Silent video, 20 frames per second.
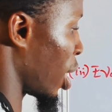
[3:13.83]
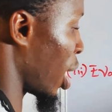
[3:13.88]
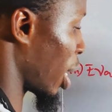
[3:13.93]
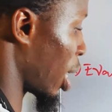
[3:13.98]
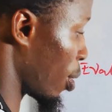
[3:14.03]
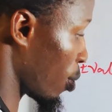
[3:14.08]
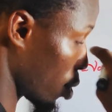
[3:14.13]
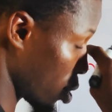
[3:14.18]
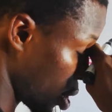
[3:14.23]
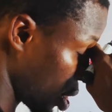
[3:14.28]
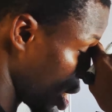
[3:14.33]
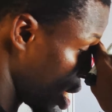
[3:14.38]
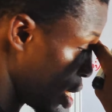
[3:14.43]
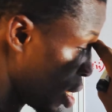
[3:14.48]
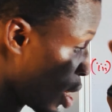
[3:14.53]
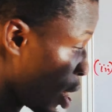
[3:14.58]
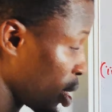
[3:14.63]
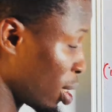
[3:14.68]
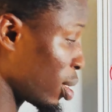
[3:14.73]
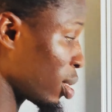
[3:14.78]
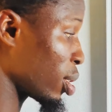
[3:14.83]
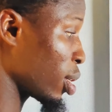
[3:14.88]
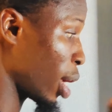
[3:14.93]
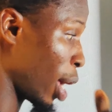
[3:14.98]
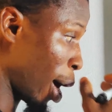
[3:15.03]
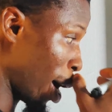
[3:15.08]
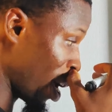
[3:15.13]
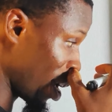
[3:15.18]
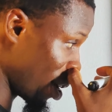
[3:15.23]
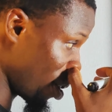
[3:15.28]
Like I was saying, that
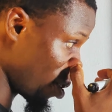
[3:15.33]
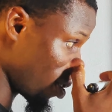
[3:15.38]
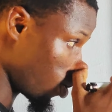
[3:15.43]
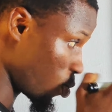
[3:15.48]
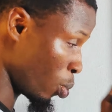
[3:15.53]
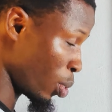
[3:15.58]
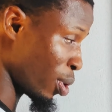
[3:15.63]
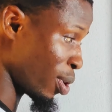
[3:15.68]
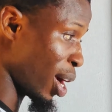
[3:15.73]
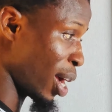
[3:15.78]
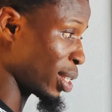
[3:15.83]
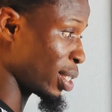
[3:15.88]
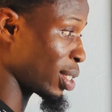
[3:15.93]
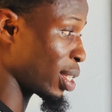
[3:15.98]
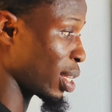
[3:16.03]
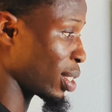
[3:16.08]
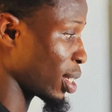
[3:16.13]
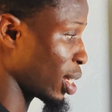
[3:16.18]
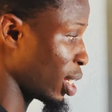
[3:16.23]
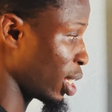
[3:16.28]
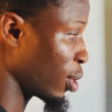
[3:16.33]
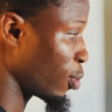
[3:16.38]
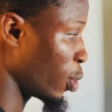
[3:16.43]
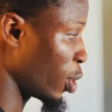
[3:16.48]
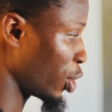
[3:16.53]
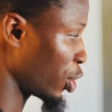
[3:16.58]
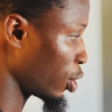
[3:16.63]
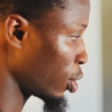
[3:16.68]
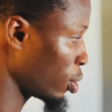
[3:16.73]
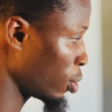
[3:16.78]
I will write it as an
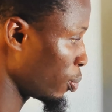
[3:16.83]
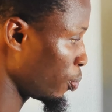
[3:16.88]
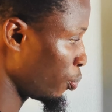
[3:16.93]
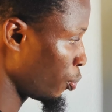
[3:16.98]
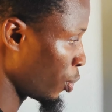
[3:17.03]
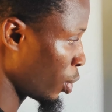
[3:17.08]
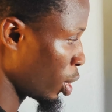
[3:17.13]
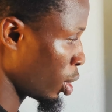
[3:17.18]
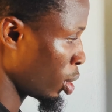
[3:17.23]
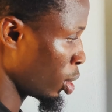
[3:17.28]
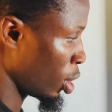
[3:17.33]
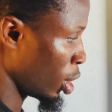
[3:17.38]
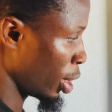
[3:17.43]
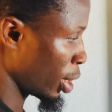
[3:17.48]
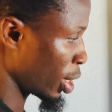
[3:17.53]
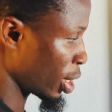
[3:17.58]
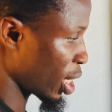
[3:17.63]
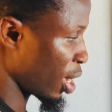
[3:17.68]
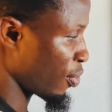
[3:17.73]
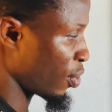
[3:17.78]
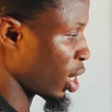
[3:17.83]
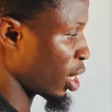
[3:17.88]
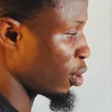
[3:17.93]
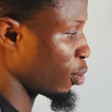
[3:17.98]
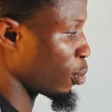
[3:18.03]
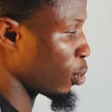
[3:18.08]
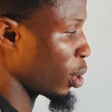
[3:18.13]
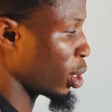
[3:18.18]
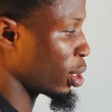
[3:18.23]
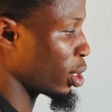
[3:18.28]
equation. It is having an
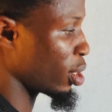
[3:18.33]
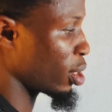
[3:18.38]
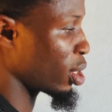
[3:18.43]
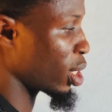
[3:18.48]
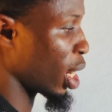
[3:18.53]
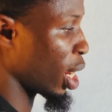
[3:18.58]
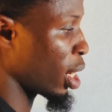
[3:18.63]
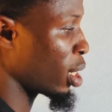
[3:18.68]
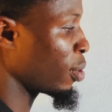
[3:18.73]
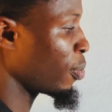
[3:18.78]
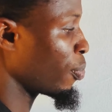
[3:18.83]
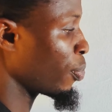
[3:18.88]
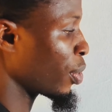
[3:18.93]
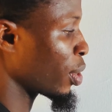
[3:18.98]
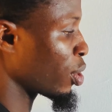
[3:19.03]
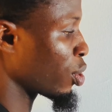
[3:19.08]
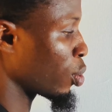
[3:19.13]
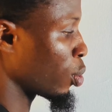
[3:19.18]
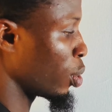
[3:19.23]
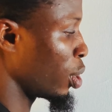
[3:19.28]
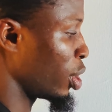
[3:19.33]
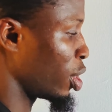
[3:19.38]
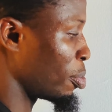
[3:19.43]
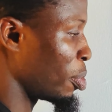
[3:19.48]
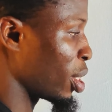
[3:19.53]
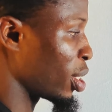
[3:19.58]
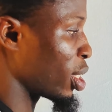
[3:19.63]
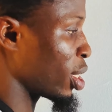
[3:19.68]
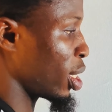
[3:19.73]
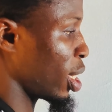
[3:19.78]
equality sign, so it
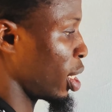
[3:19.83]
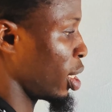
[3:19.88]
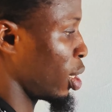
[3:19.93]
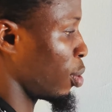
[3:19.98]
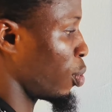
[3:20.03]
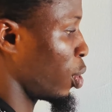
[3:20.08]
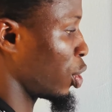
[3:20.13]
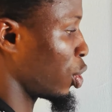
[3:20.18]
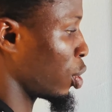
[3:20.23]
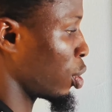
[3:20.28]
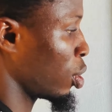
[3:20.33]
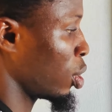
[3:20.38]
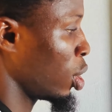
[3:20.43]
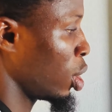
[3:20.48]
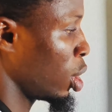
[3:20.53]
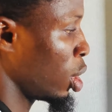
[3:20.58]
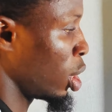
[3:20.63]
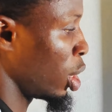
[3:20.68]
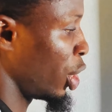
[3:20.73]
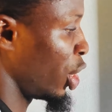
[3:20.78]
makes it an equation.